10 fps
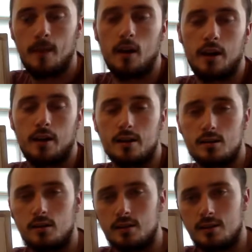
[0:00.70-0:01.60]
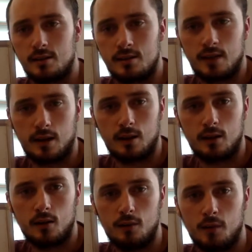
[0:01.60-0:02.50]
Hi guys, so this is the
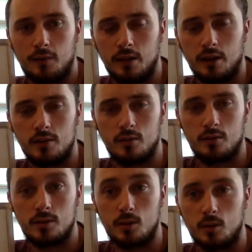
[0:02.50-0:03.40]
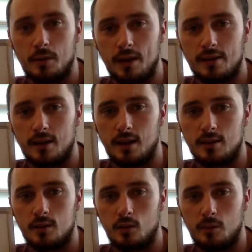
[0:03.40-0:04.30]
second of my videos on solubility and
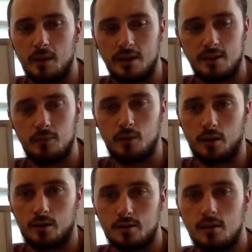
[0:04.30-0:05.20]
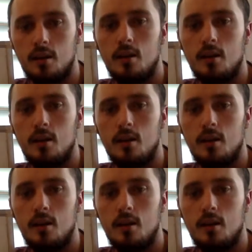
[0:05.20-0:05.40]
solubility products.